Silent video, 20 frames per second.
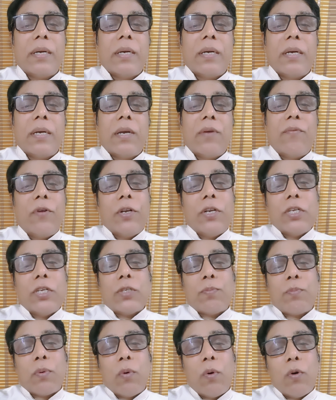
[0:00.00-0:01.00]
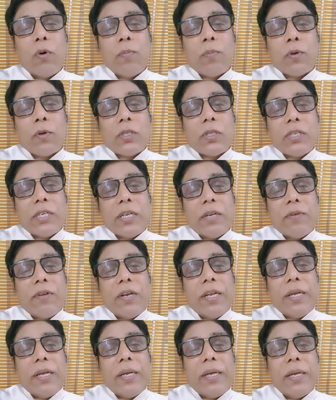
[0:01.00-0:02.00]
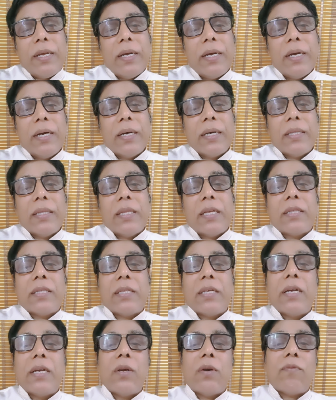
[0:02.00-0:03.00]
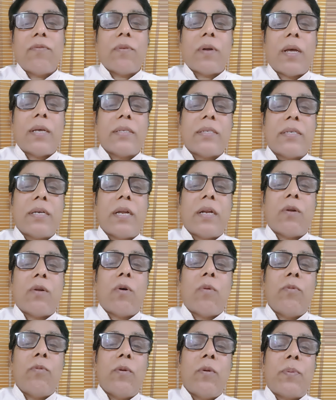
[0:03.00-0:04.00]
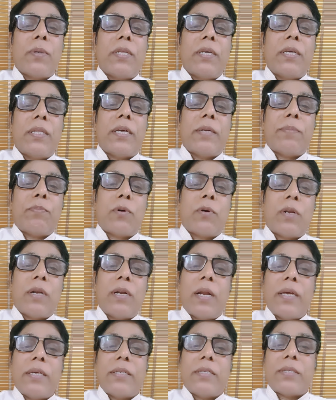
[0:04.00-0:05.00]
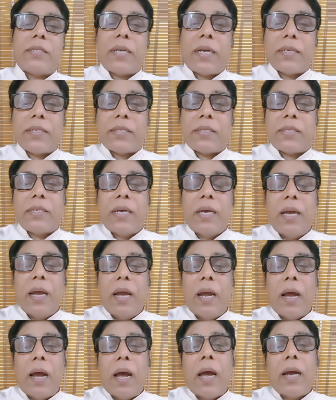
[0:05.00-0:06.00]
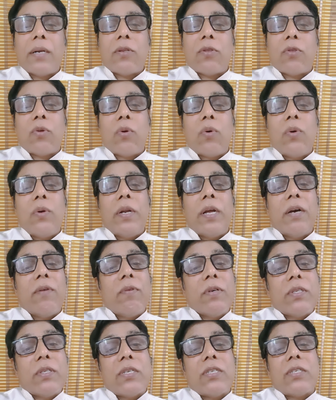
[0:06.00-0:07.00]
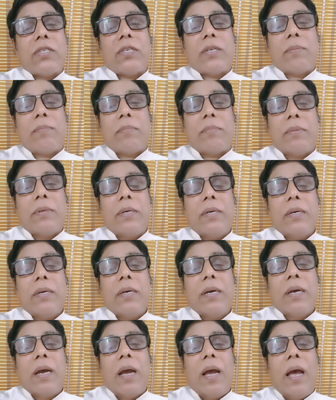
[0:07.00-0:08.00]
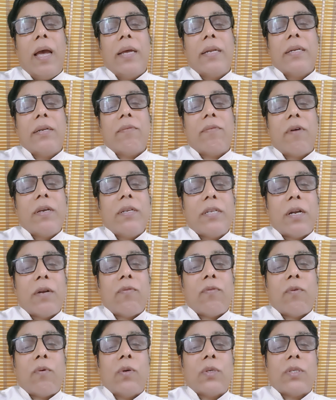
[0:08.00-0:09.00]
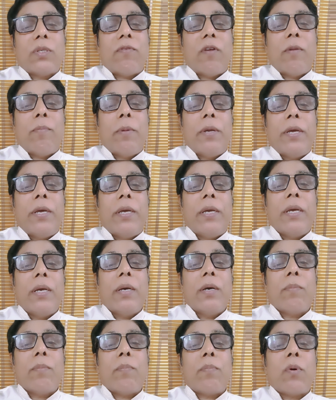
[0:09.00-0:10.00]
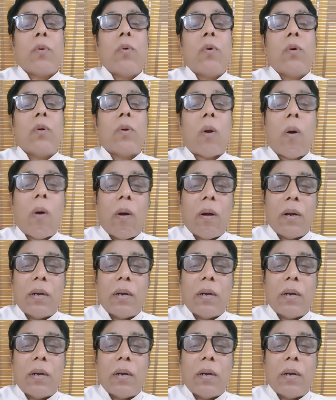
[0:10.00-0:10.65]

If it is proved positively, the theory of classical homeopathy that potentized drugs act through nervous system and vital force will be proved wrong.